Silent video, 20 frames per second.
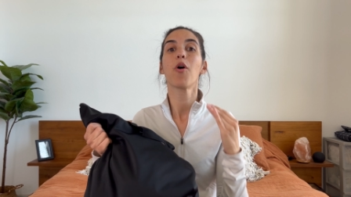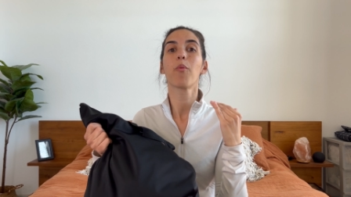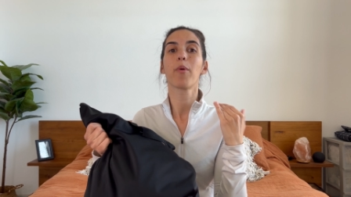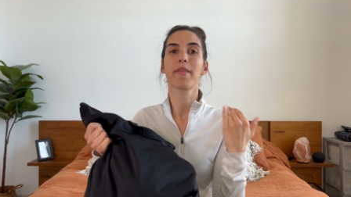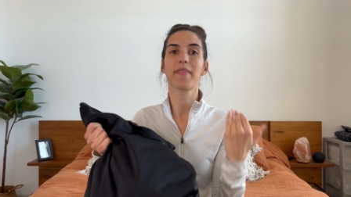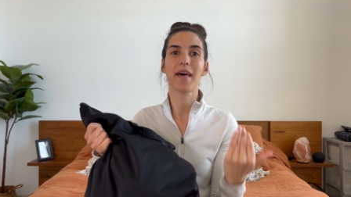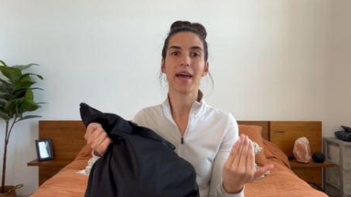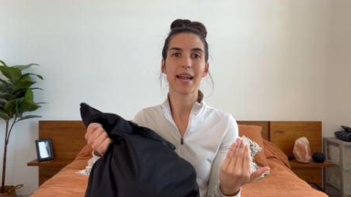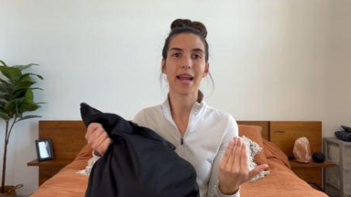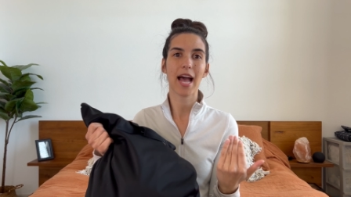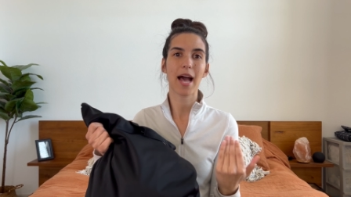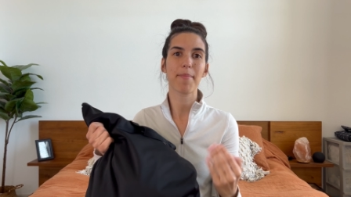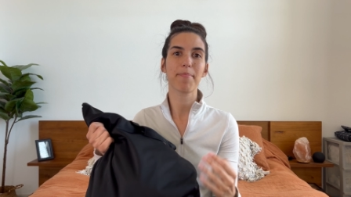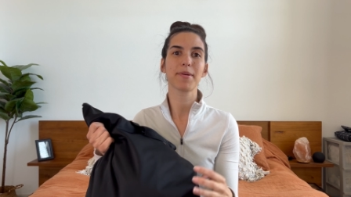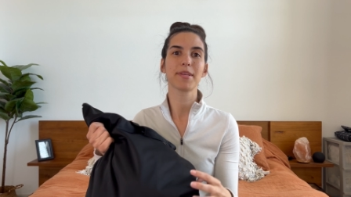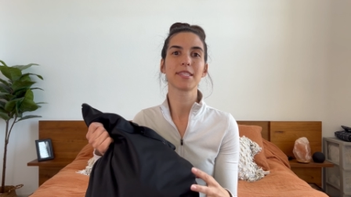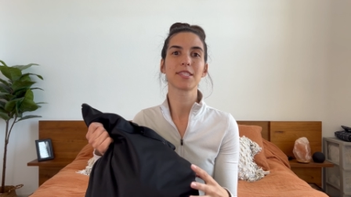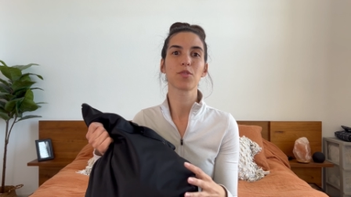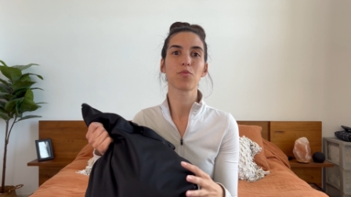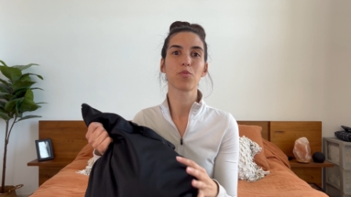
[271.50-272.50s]
when that
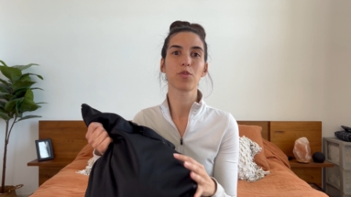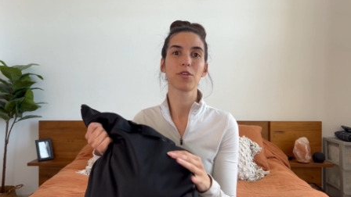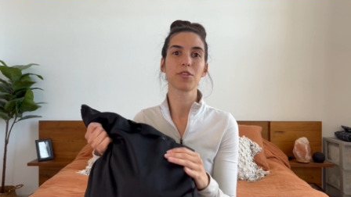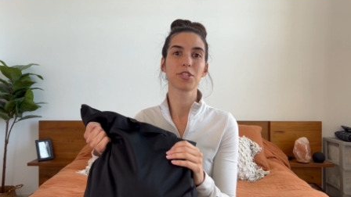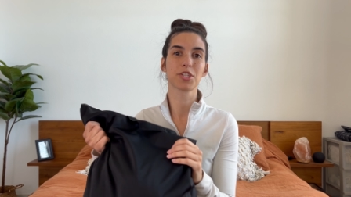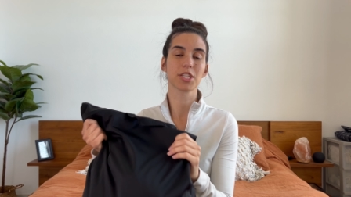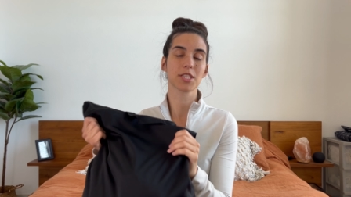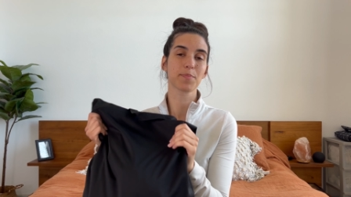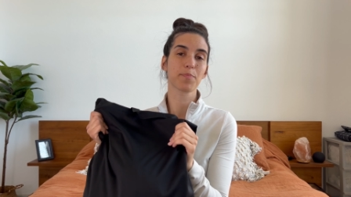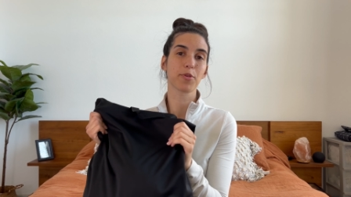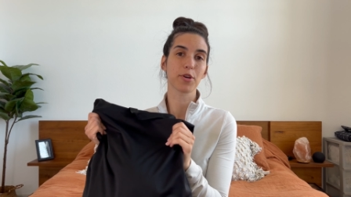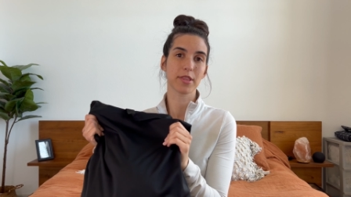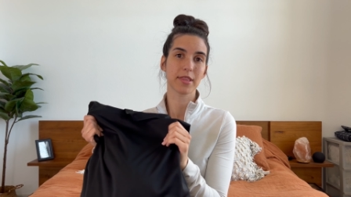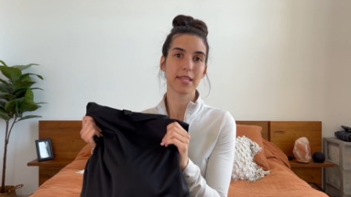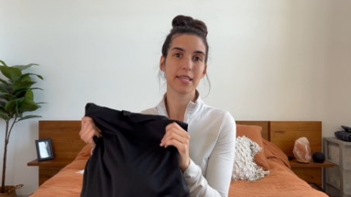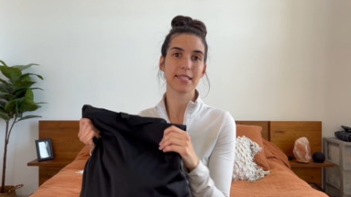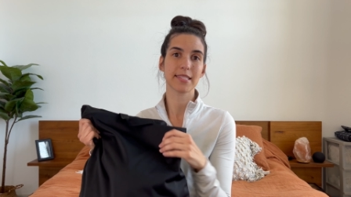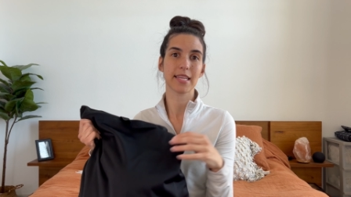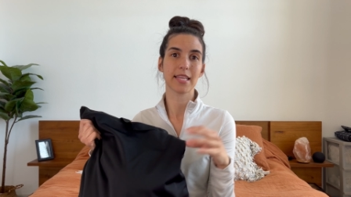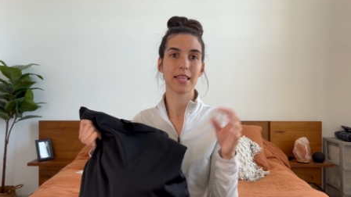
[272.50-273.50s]
happens, we'll just put
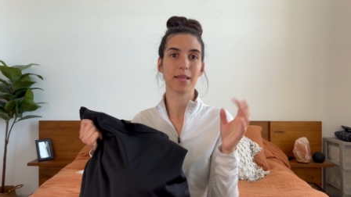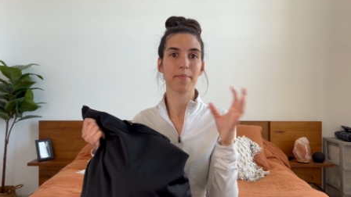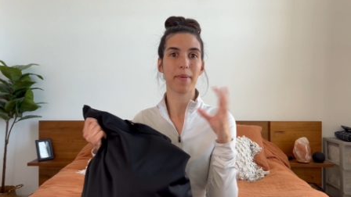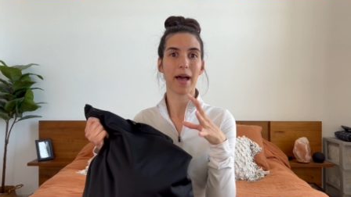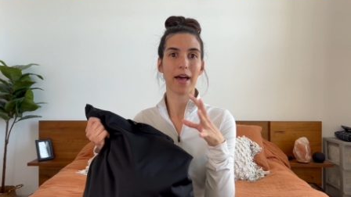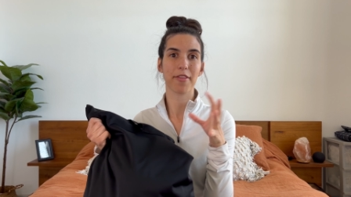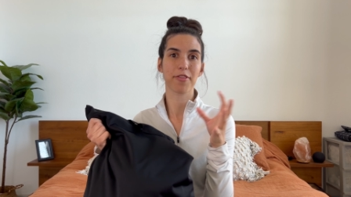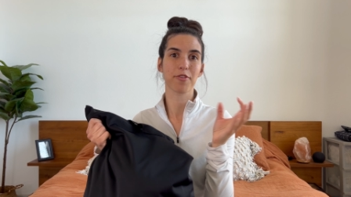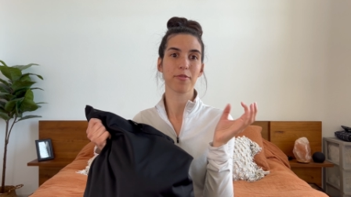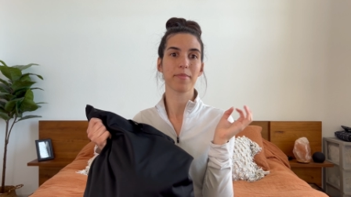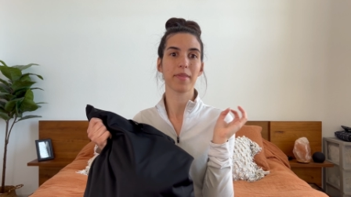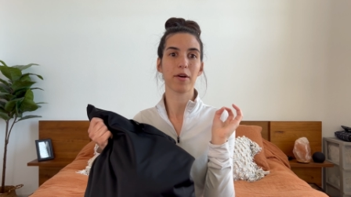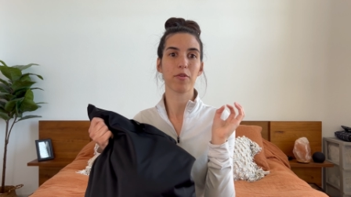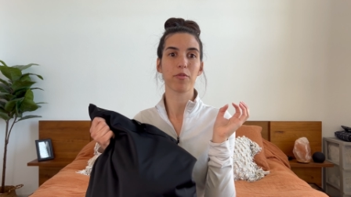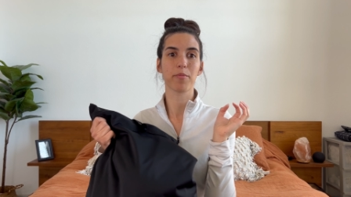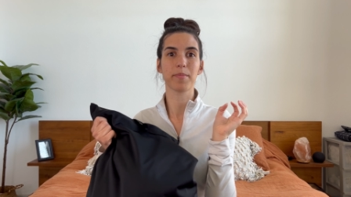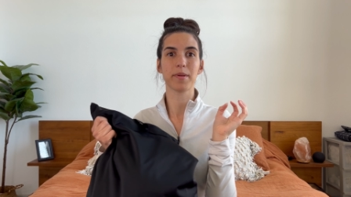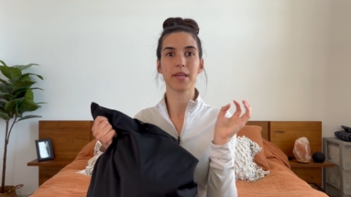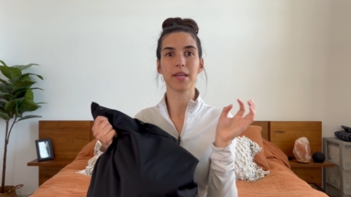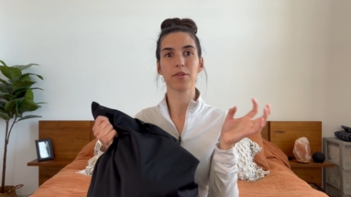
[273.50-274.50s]
this in the bathroom that will
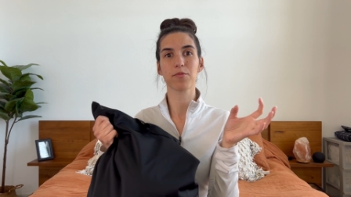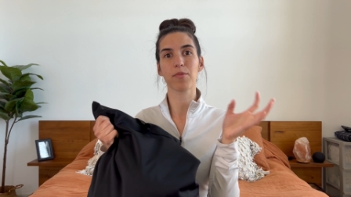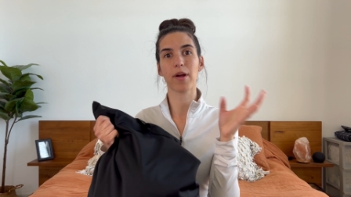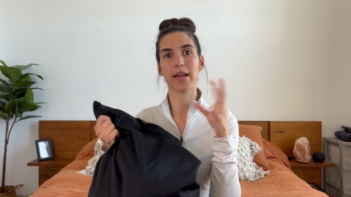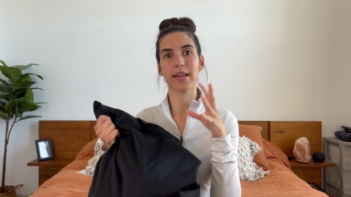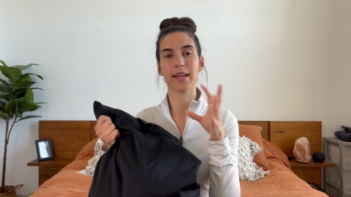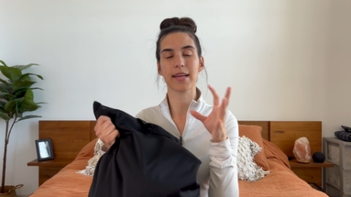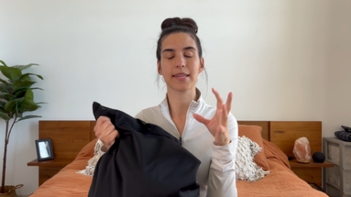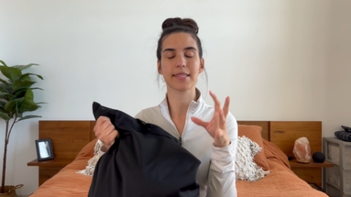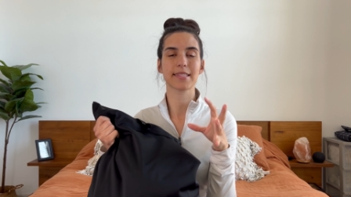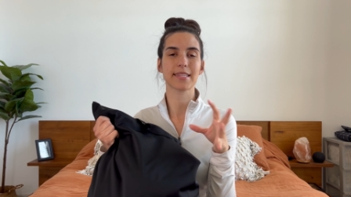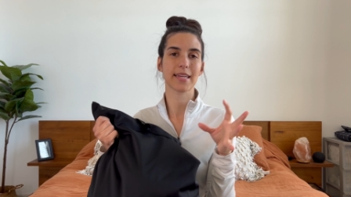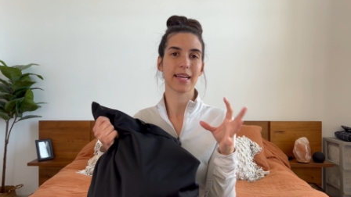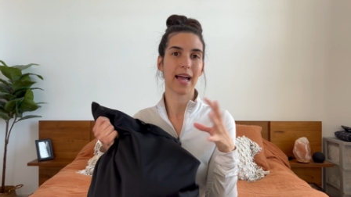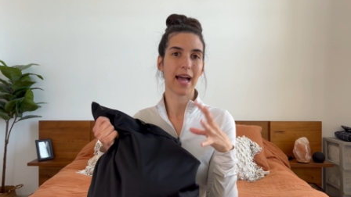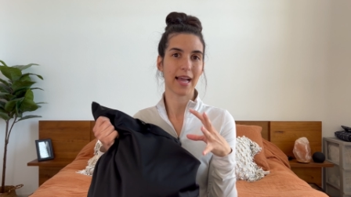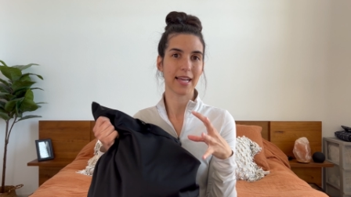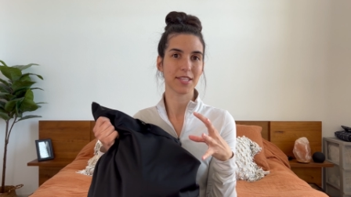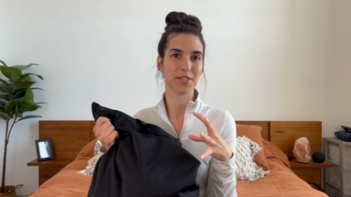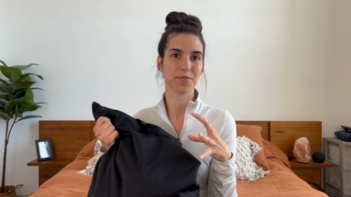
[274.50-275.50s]
be right next to
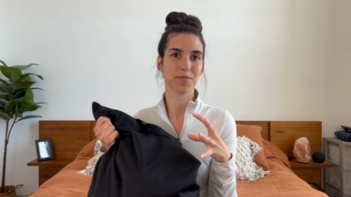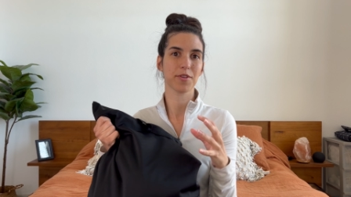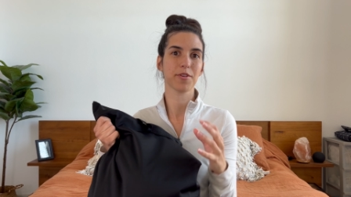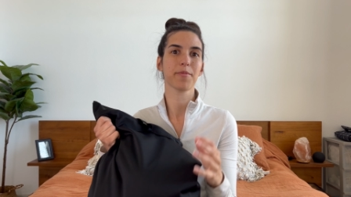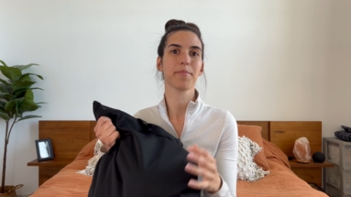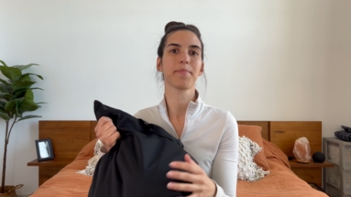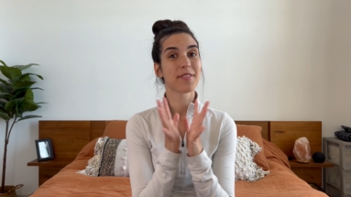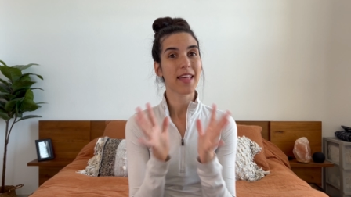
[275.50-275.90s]
Kai's room.